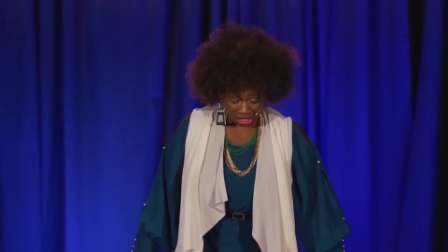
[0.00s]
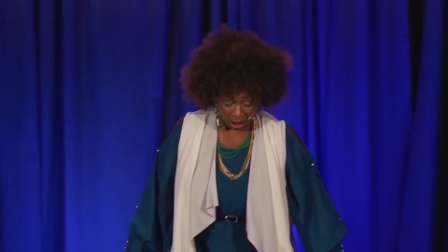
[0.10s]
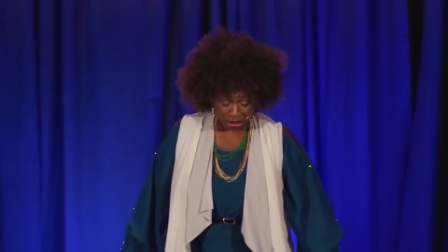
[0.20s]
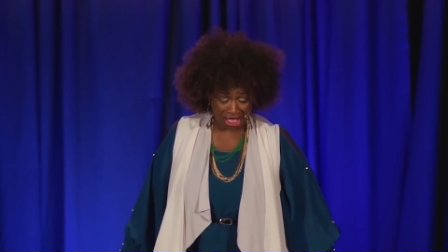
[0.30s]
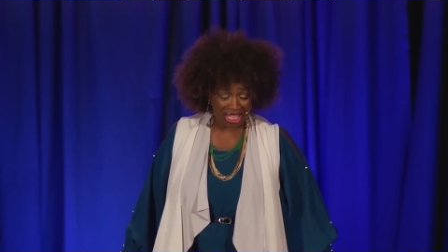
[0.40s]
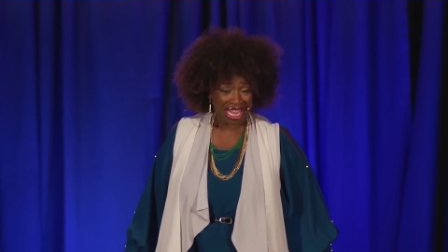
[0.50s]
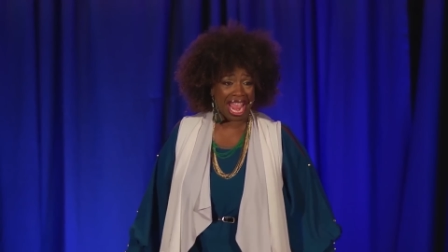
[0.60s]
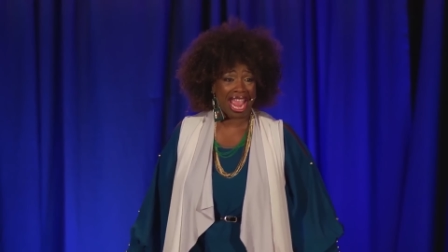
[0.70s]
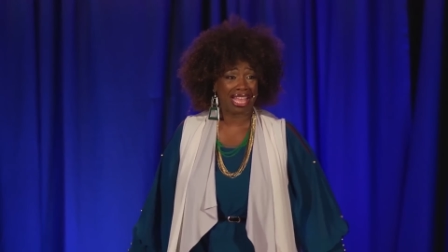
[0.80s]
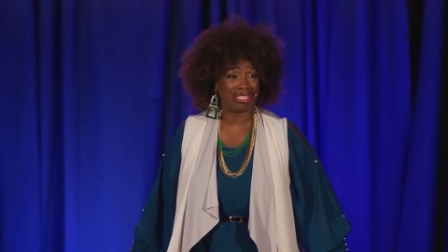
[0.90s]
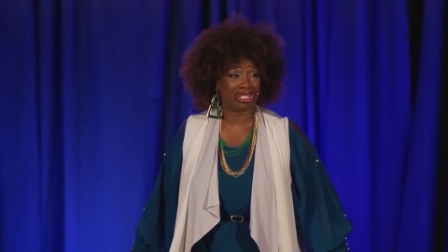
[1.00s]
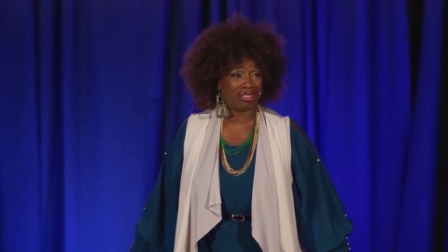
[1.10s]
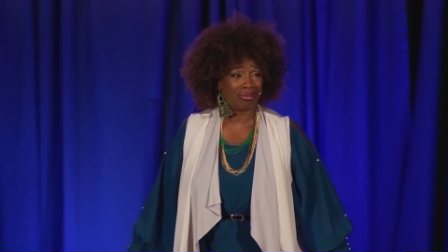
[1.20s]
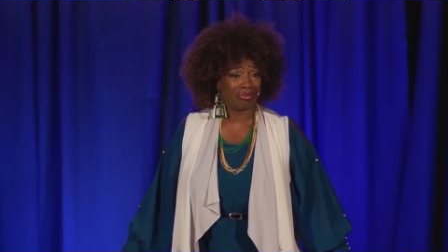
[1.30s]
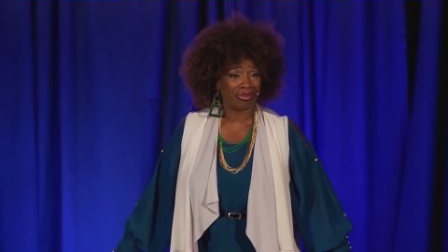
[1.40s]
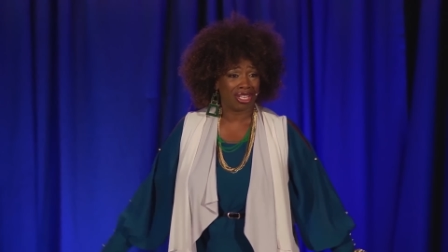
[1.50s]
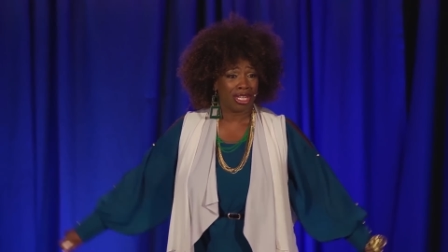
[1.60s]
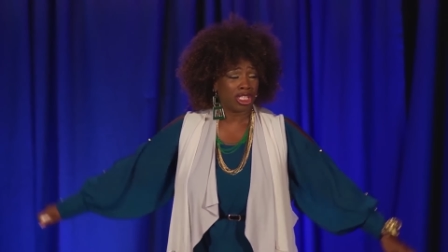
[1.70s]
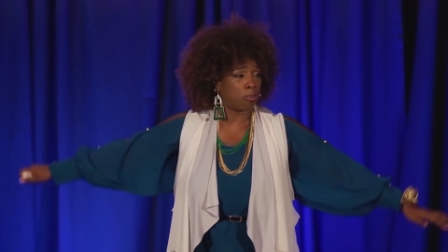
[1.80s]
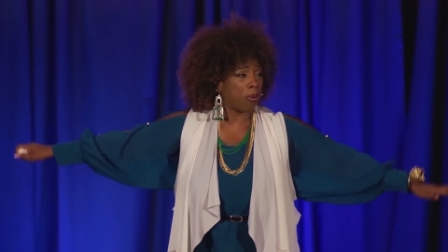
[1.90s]
Go to the edge.
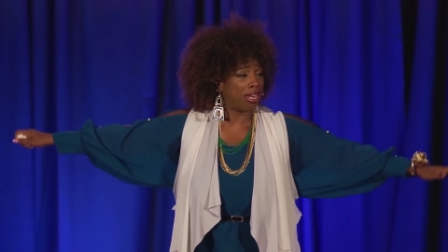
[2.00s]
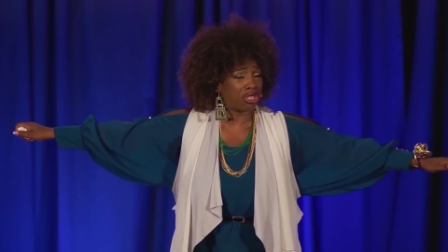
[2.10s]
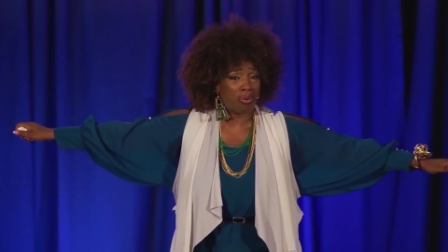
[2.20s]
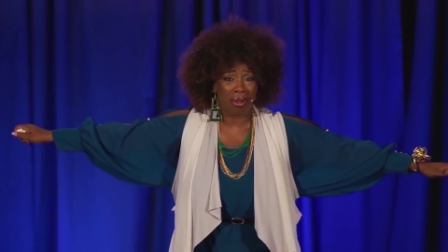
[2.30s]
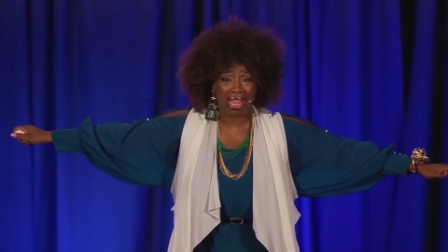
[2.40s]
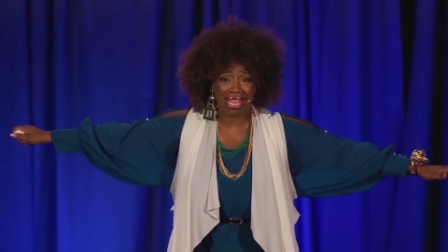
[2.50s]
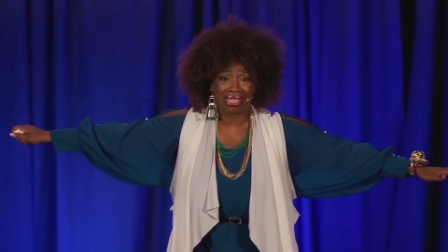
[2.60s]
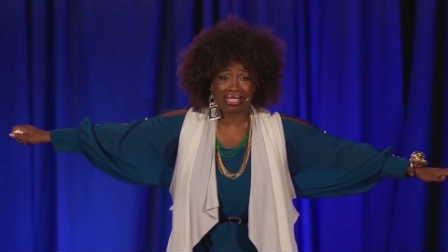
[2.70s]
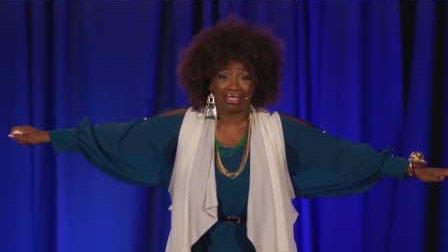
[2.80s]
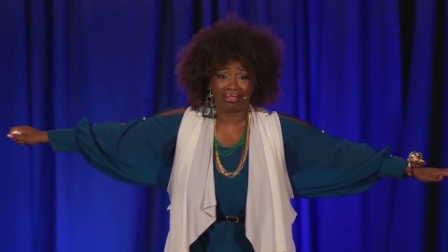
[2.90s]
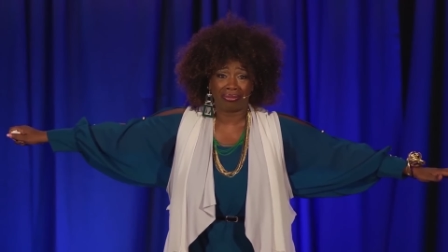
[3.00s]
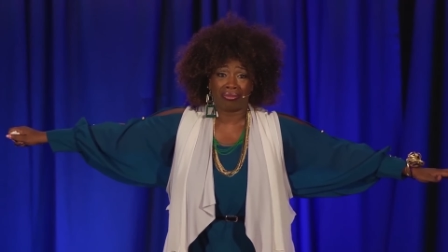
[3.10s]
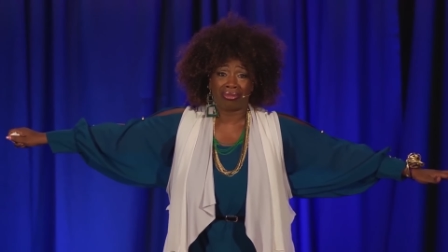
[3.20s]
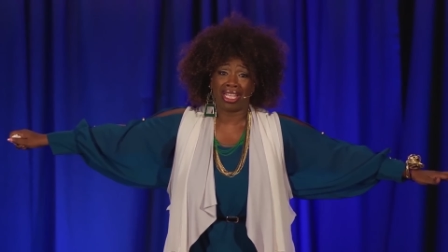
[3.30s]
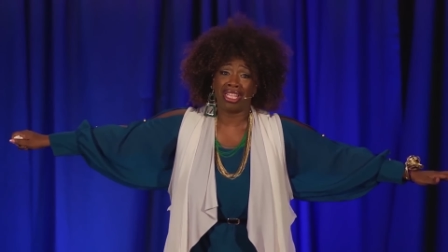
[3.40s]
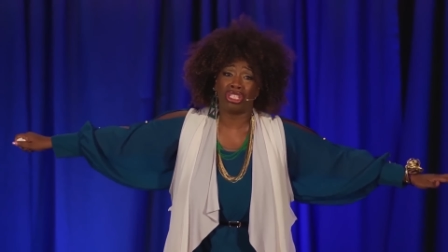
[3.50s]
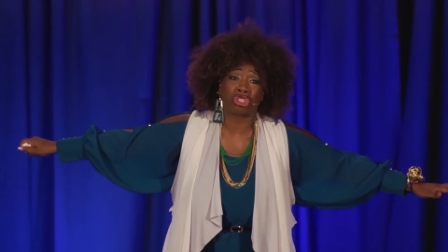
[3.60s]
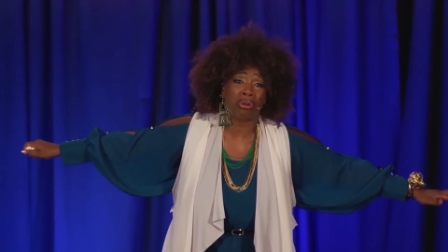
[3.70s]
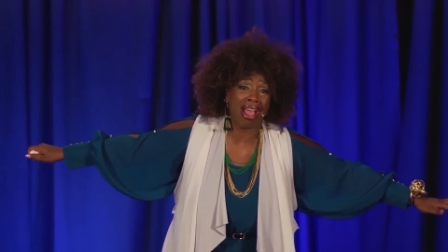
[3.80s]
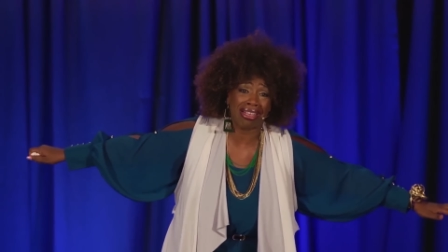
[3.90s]
Spread your wings. And then
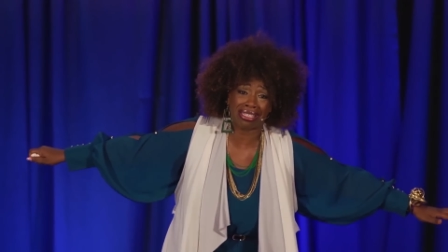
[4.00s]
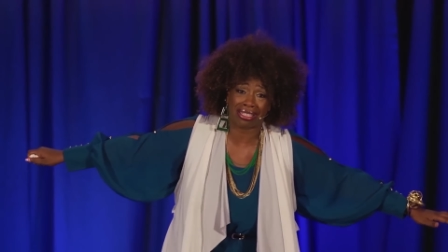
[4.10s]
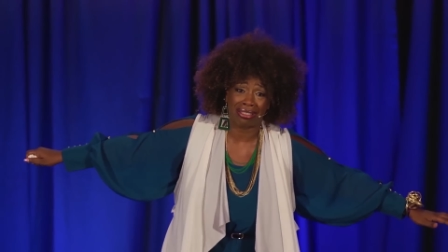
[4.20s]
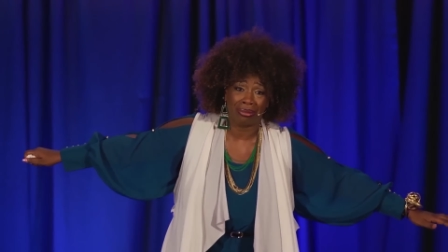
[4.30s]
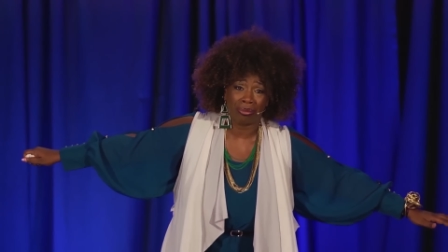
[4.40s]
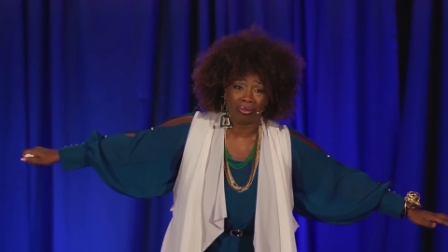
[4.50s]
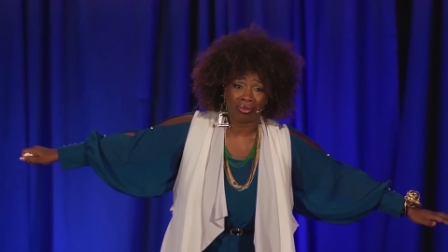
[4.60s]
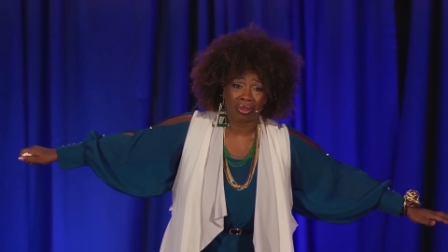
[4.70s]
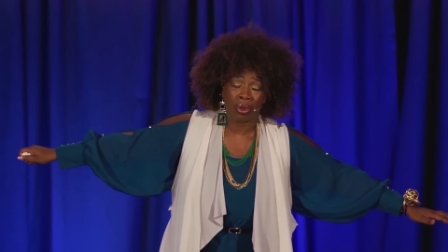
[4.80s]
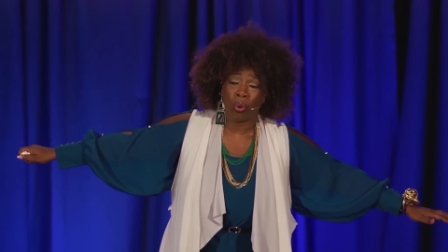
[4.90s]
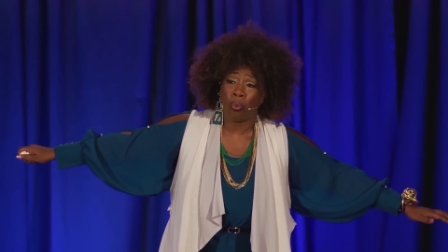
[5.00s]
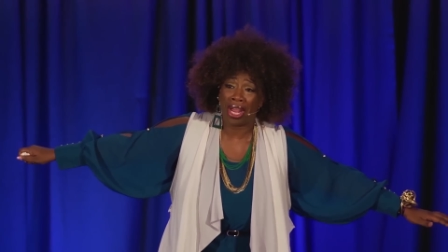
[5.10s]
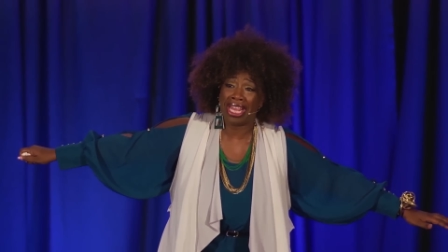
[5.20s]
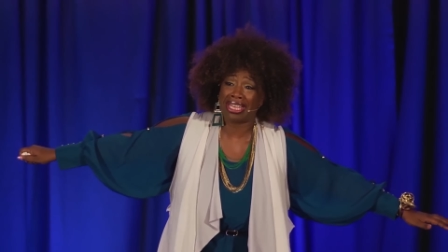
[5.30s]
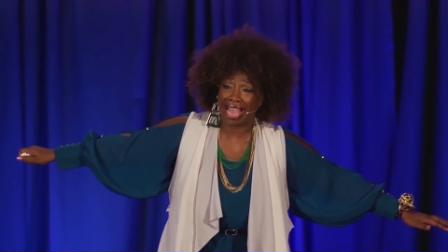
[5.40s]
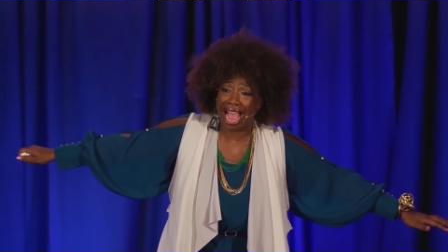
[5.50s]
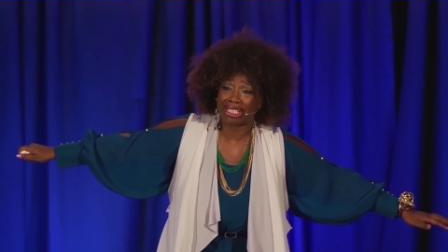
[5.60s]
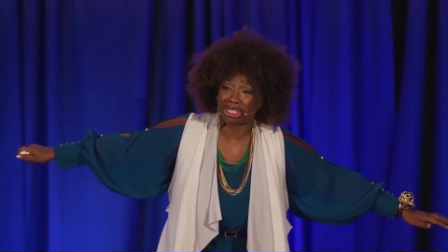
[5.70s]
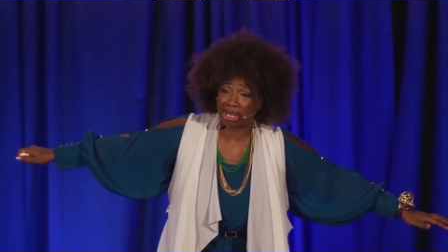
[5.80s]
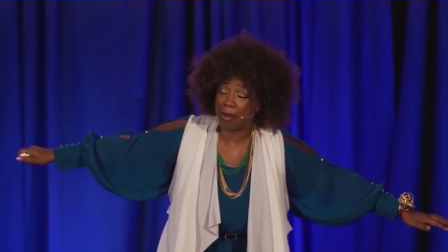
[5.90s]
trust, we
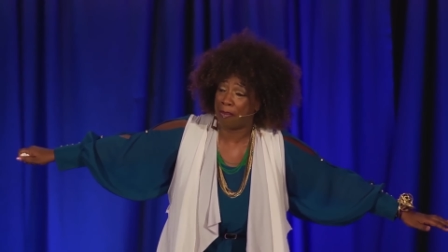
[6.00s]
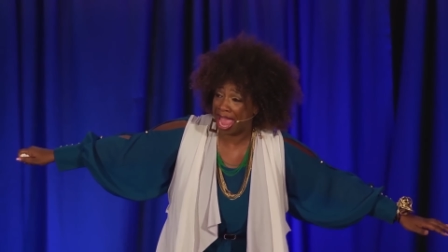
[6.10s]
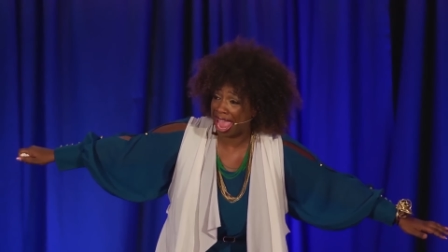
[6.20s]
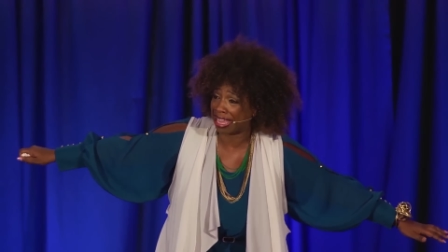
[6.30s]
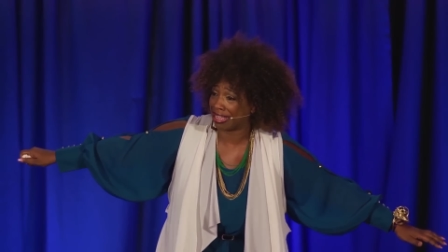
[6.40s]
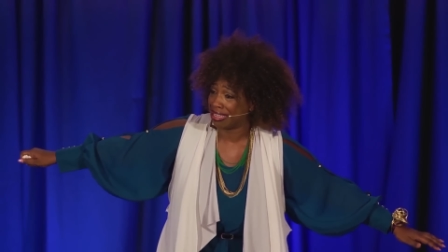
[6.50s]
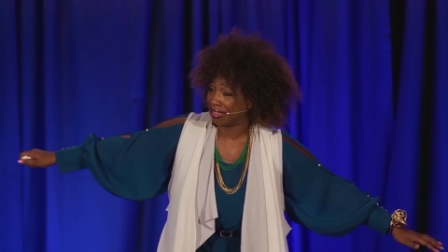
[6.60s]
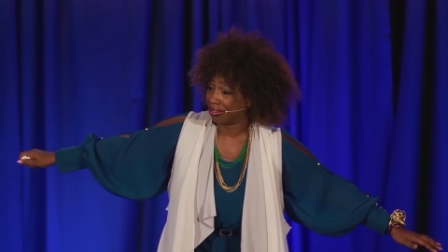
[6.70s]
got your back.